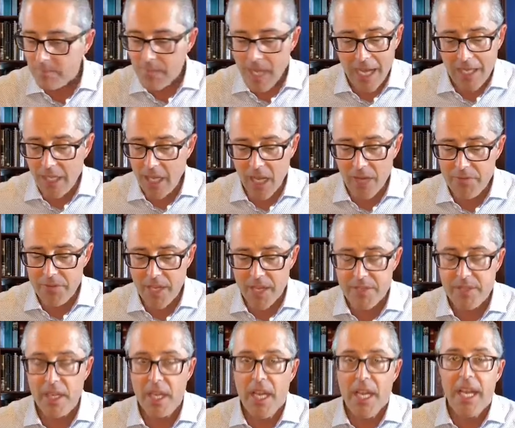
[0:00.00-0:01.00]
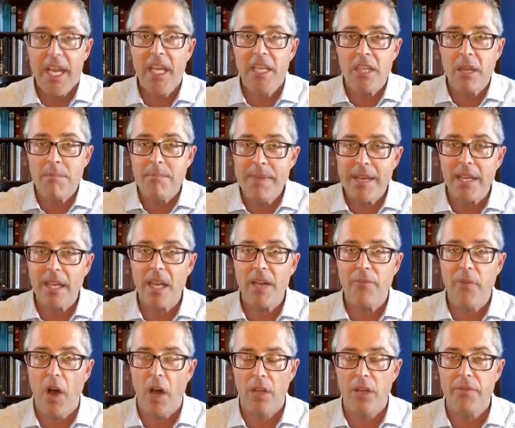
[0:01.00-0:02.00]
I love this. In the middle
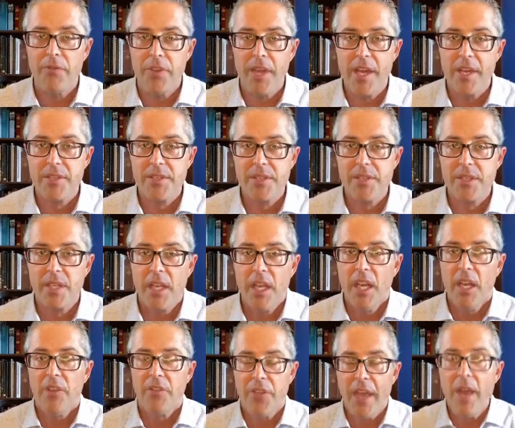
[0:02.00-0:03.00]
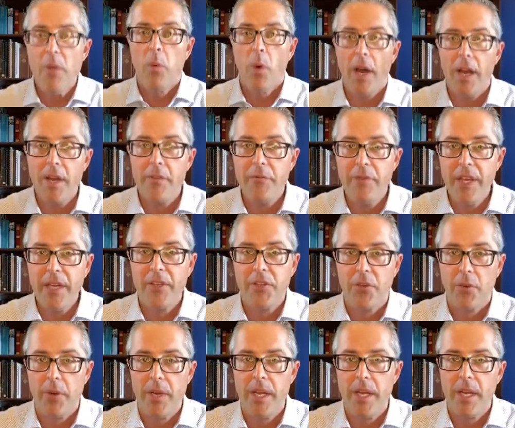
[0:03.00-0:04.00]
of all of this, they won a
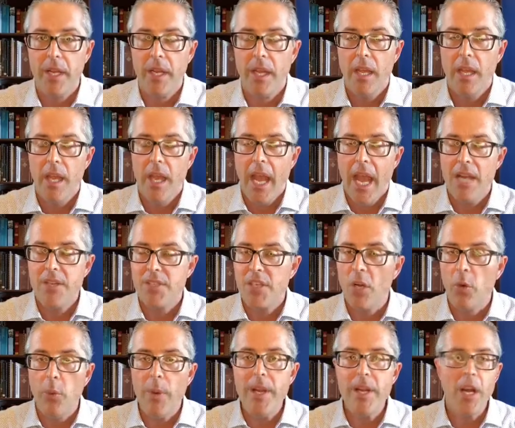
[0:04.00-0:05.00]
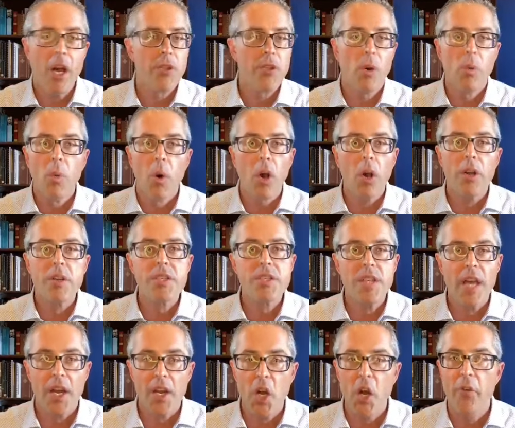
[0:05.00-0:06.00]
victory. And so we know the war is
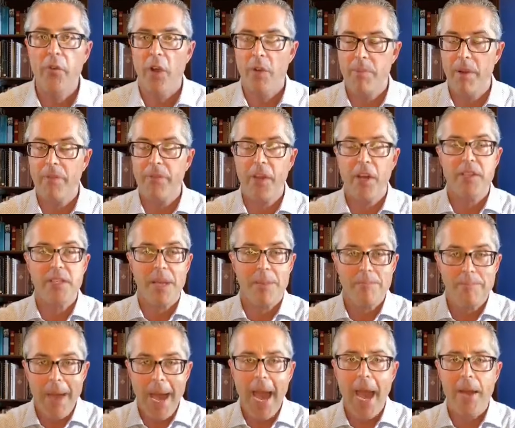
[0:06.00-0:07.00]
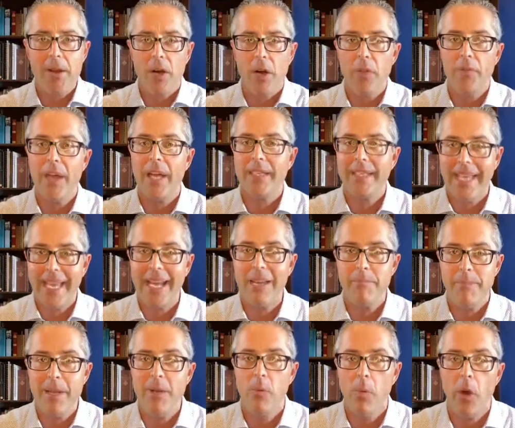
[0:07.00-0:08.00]
not over, but there's a battle that can
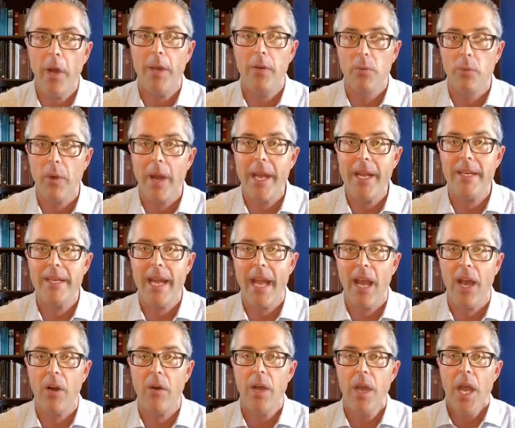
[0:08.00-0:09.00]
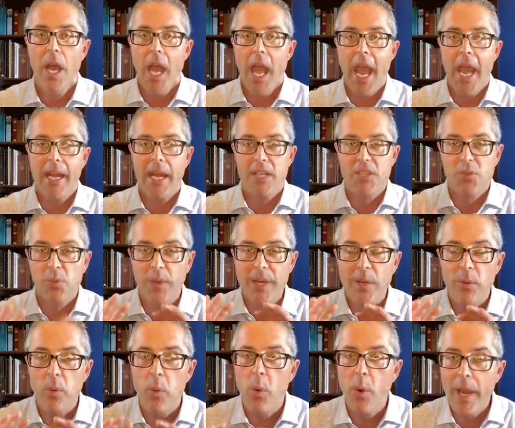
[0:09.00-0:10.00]
be won right now. And as we
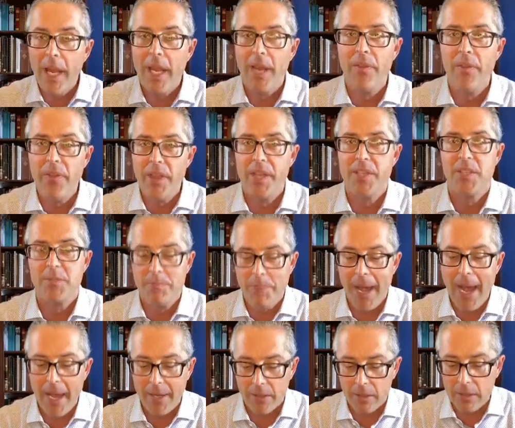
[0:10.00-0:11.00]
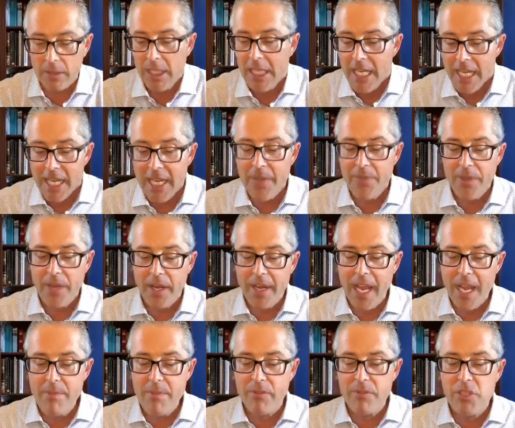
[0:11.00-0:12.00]
win this battle in the
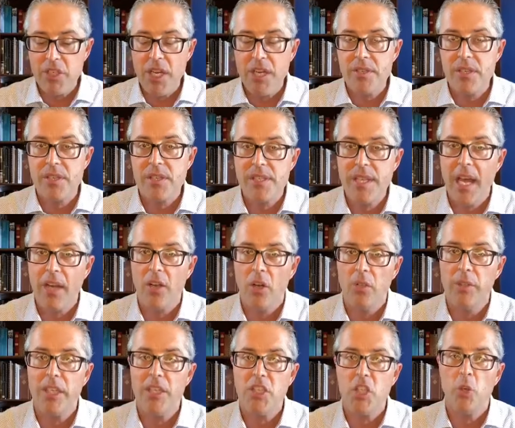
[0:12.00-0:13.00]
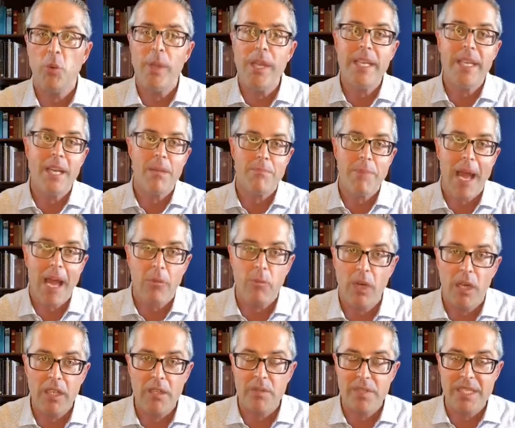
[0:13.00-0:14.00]
name of Jesus, not only do we get back
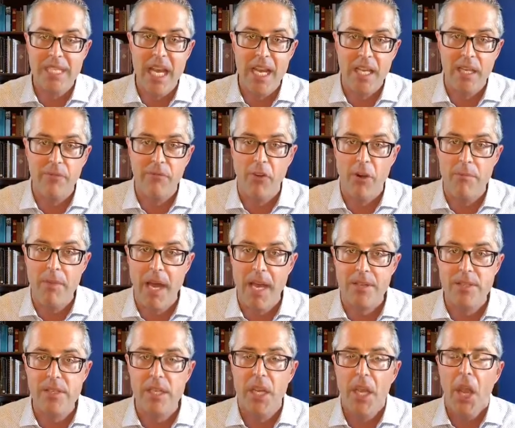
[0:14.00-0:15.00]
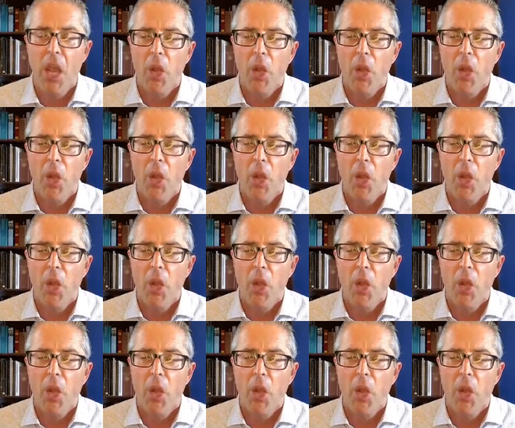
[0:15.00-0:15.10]
what was taken from us,